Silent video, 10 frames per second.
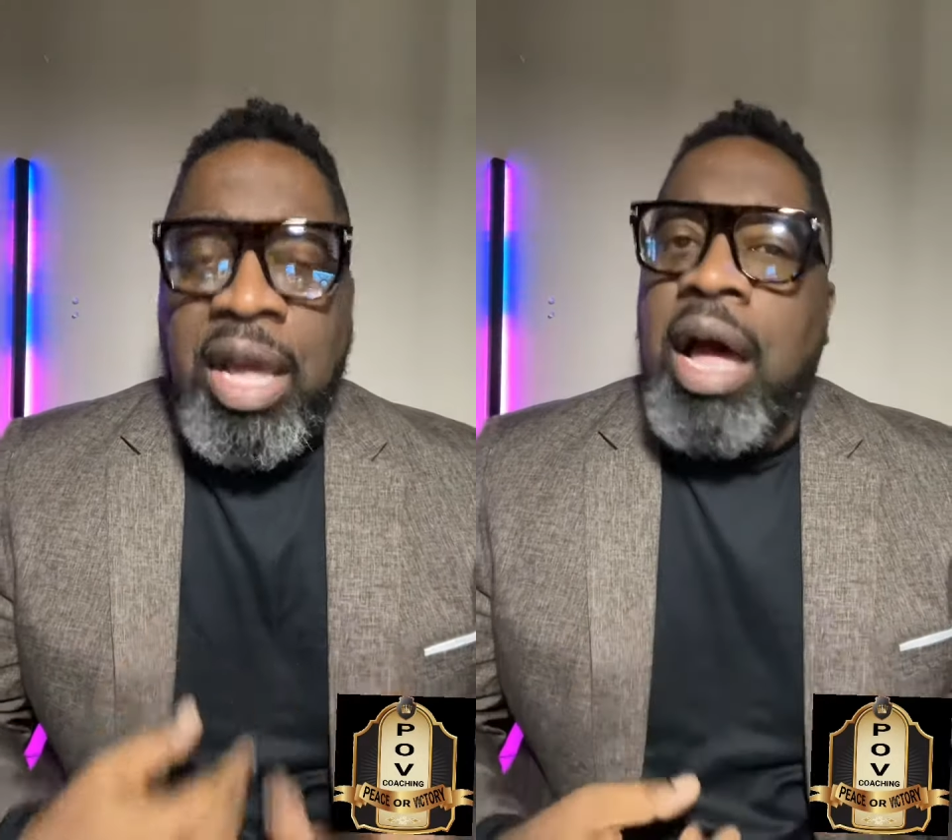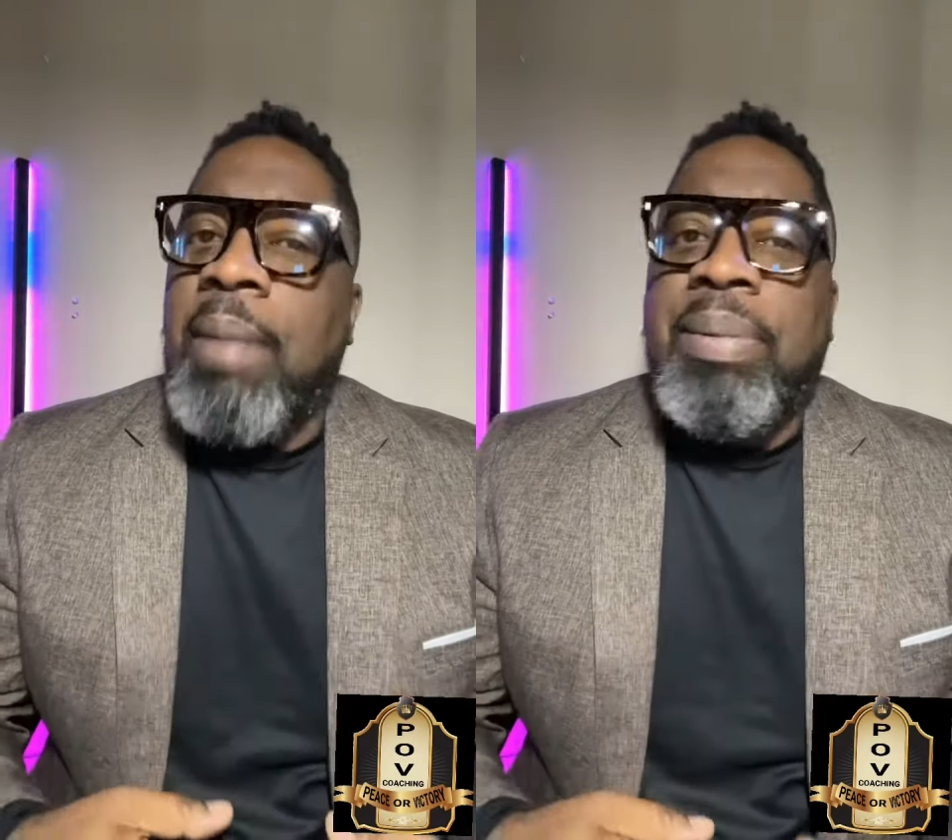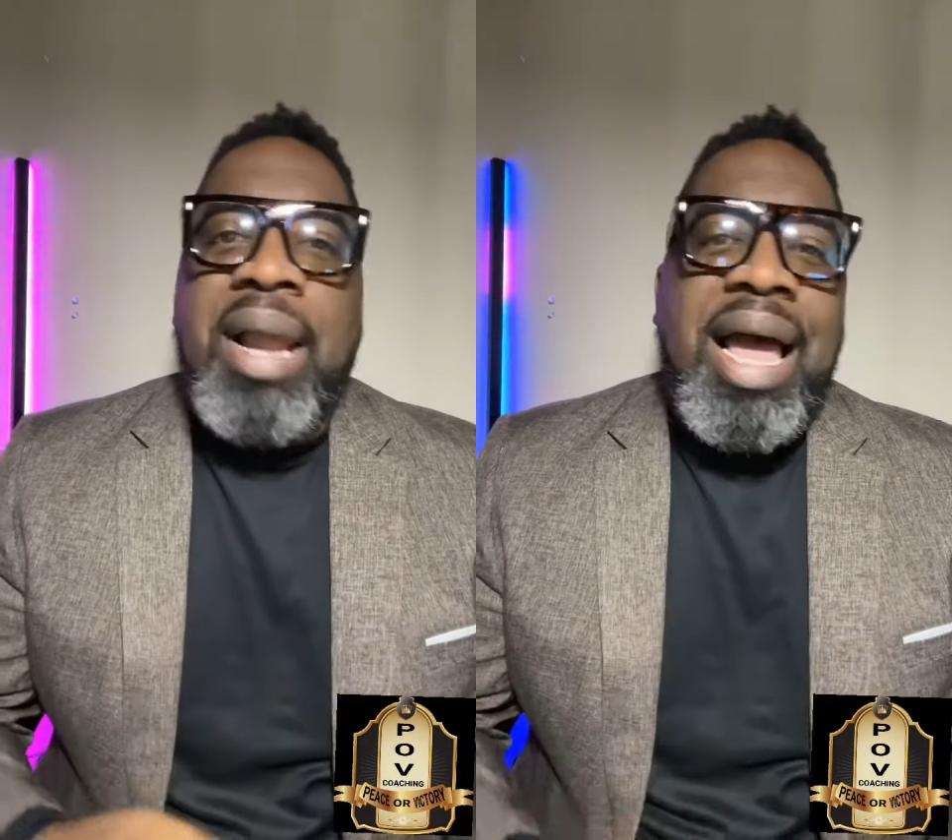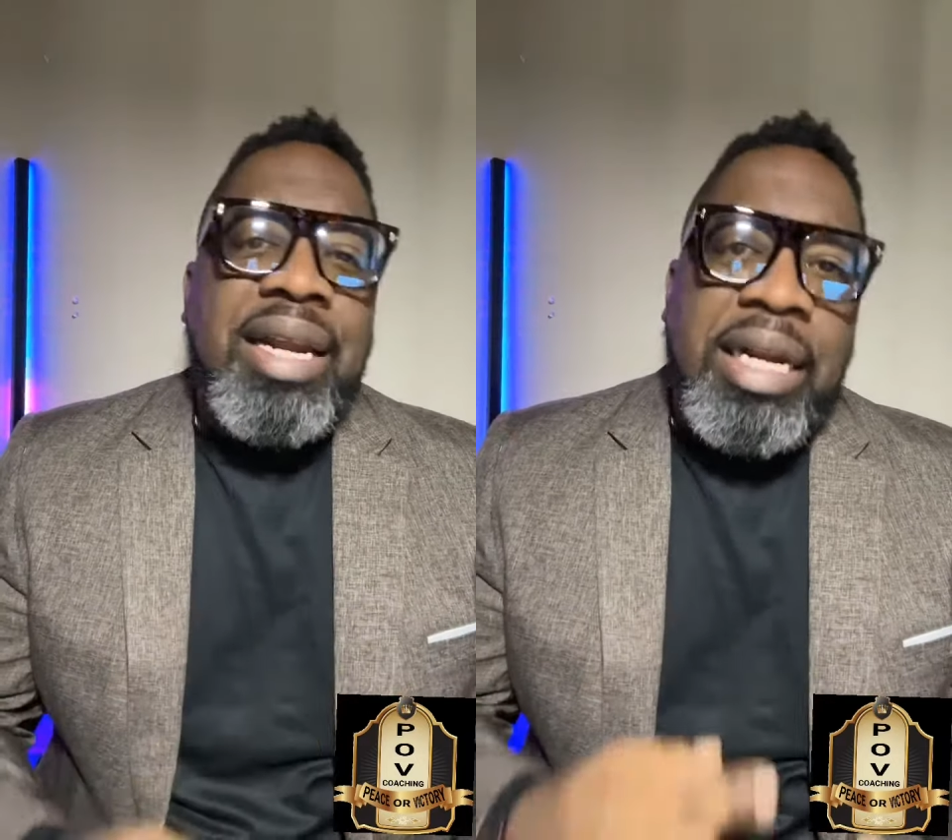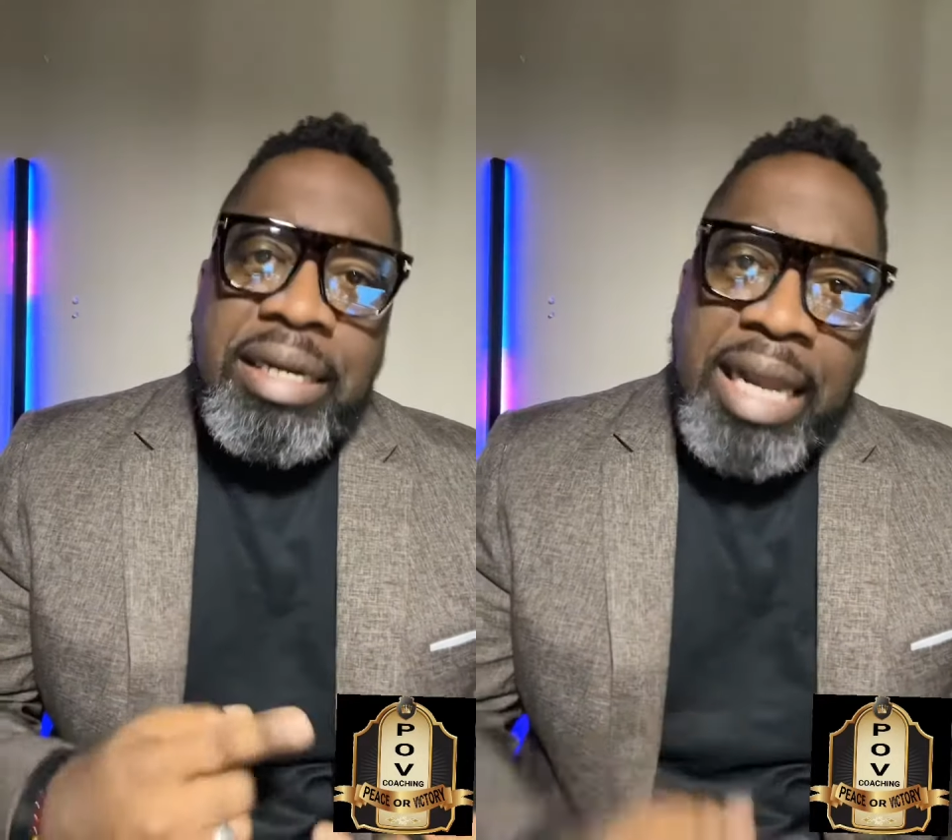applying
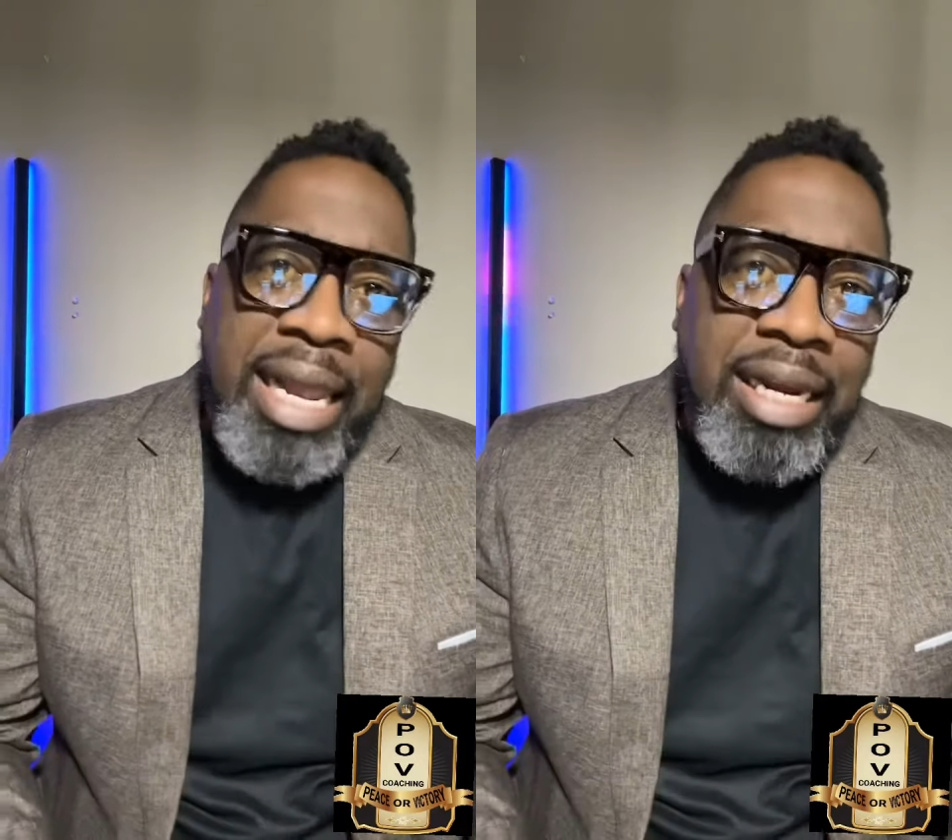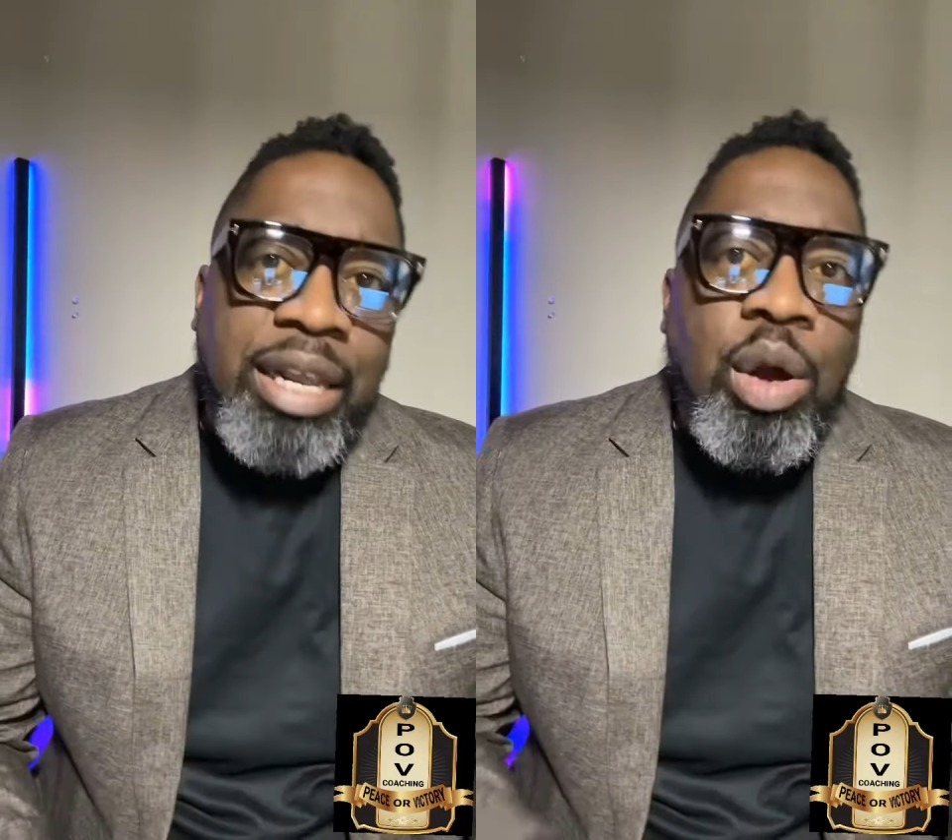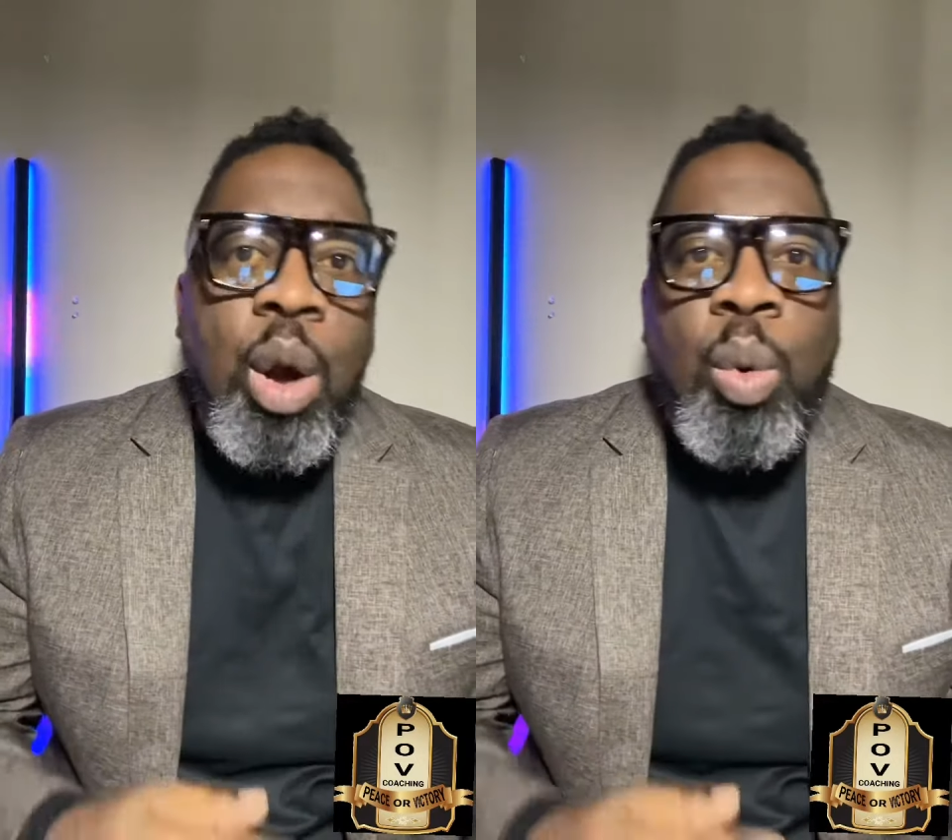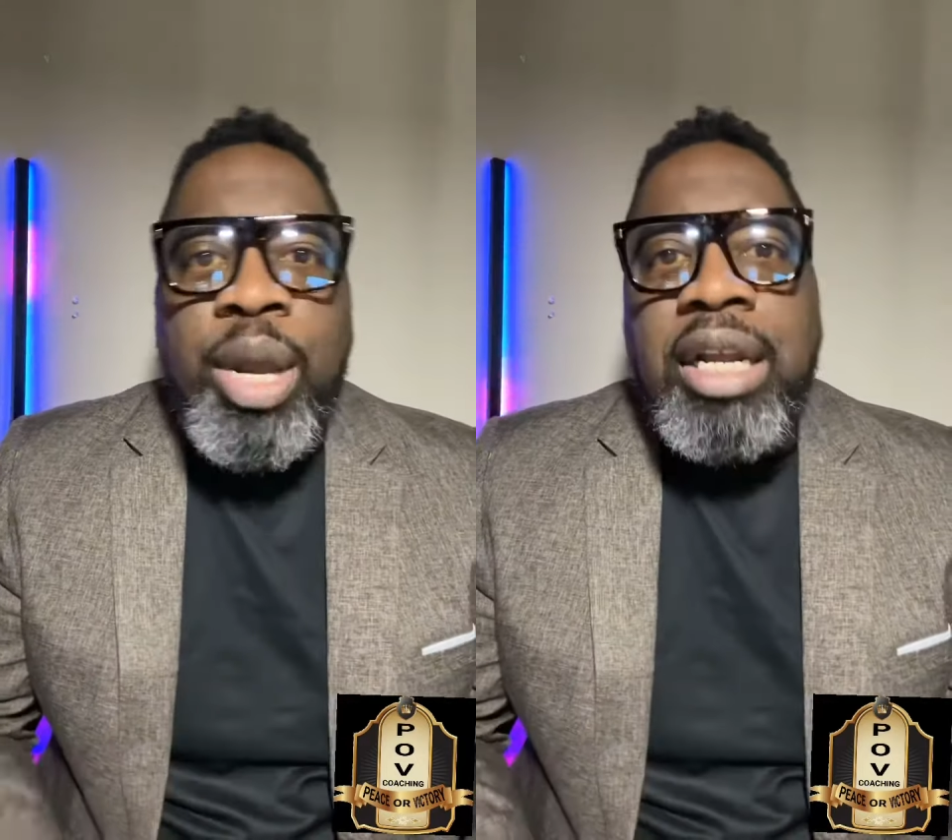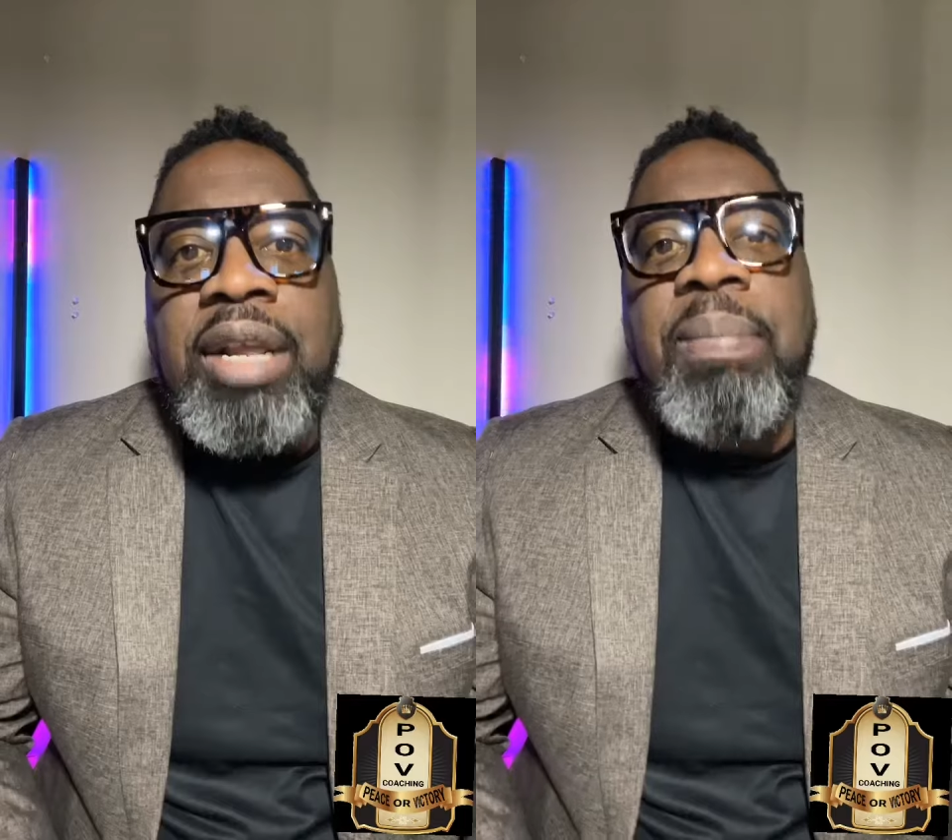a daily or
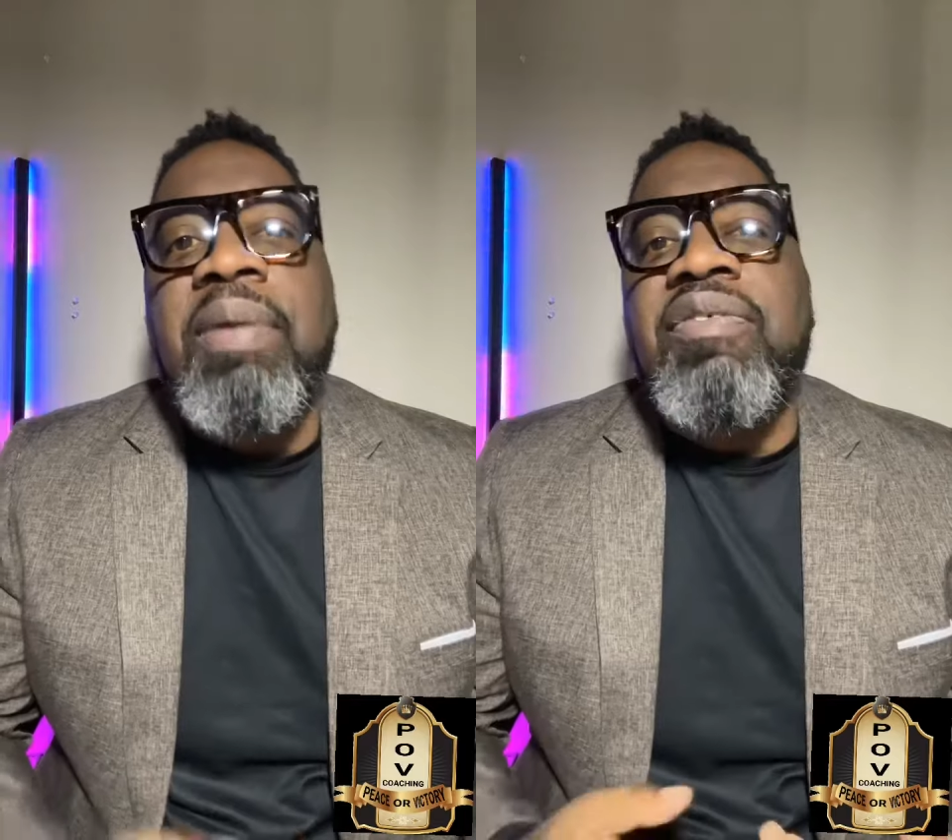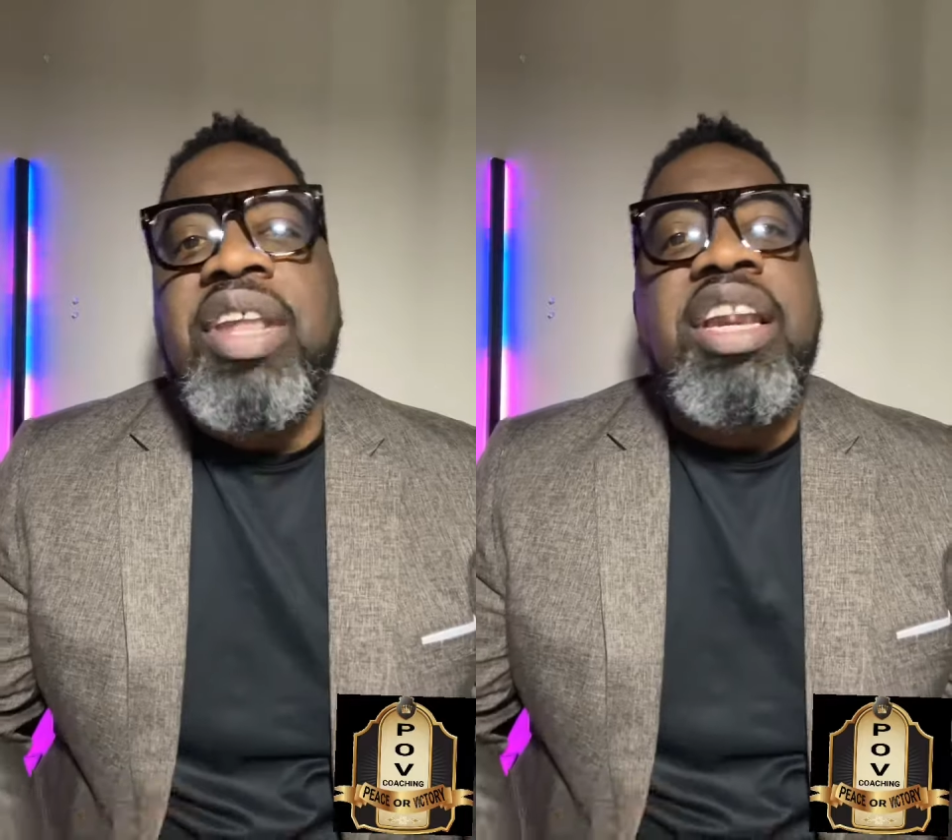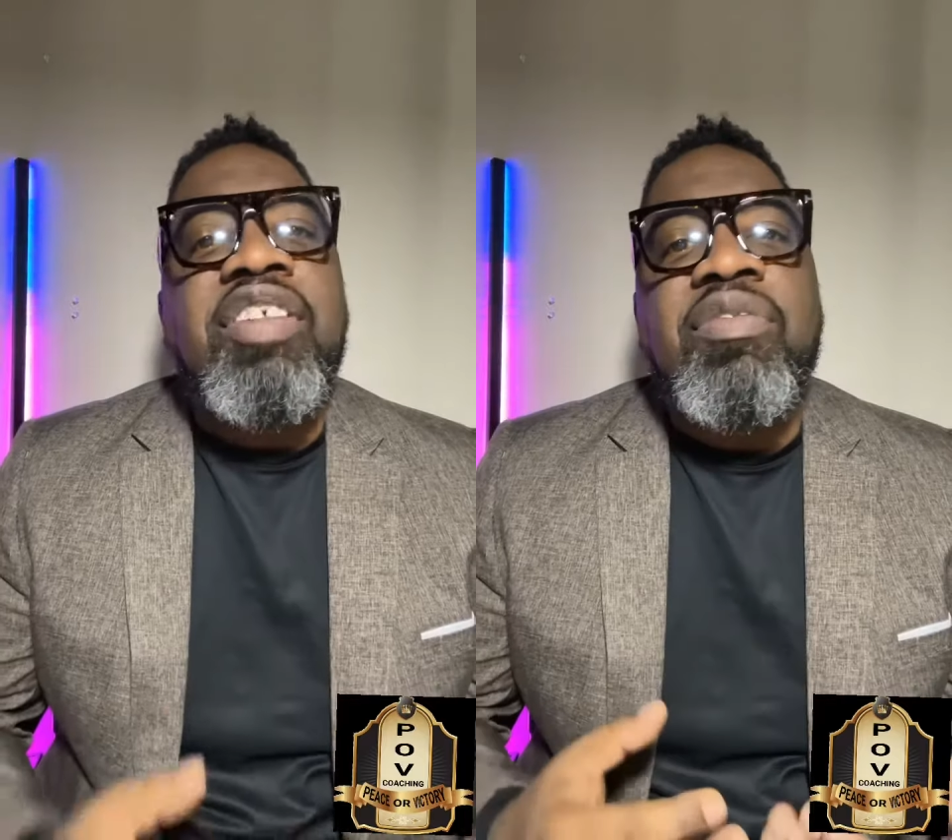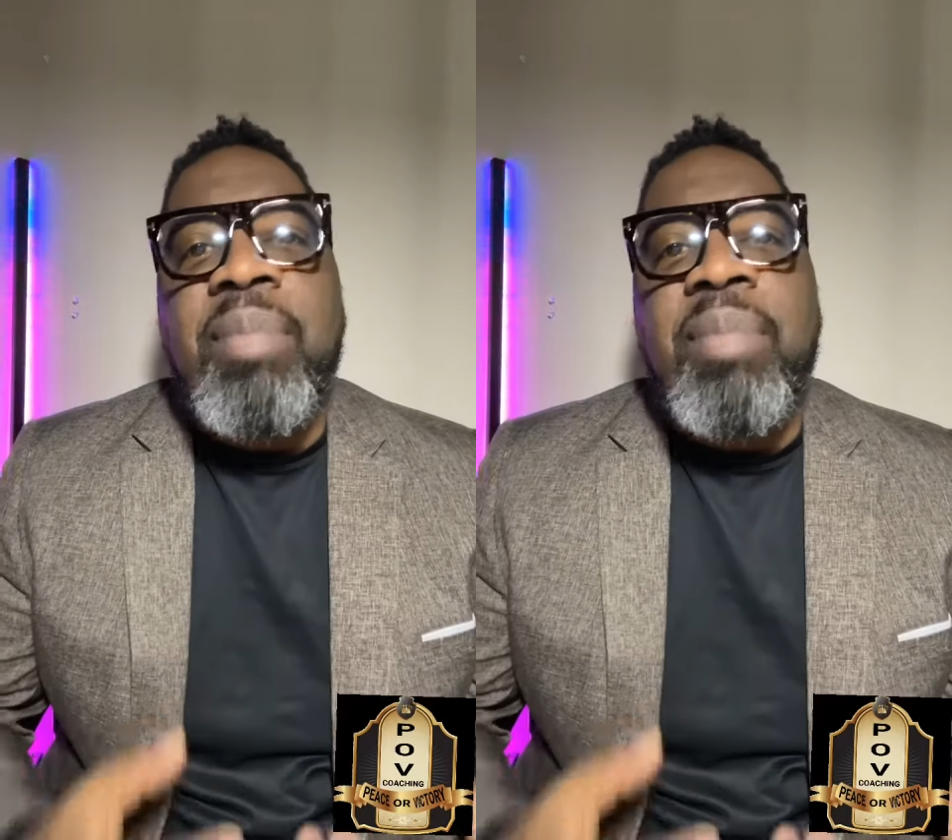weekly preventative